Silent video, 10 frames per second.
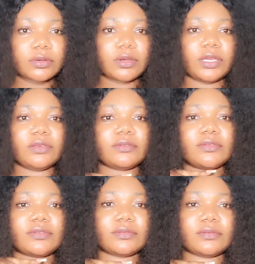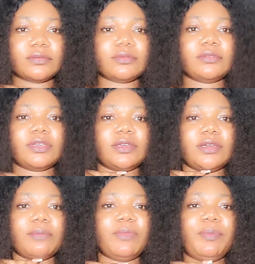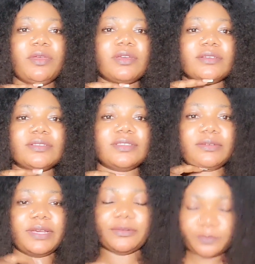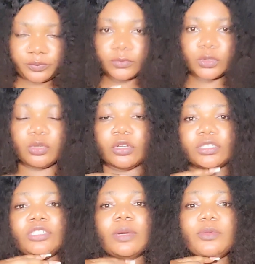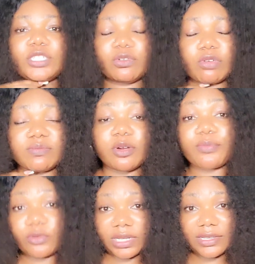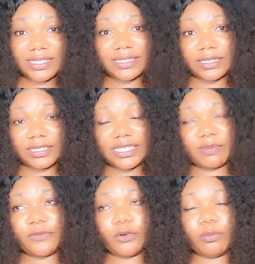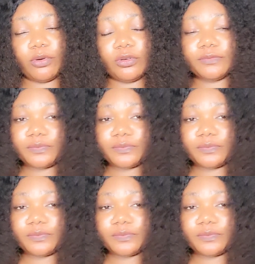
Can you okay, maybe you can see, right? So the double chin was more pronounced than this before, but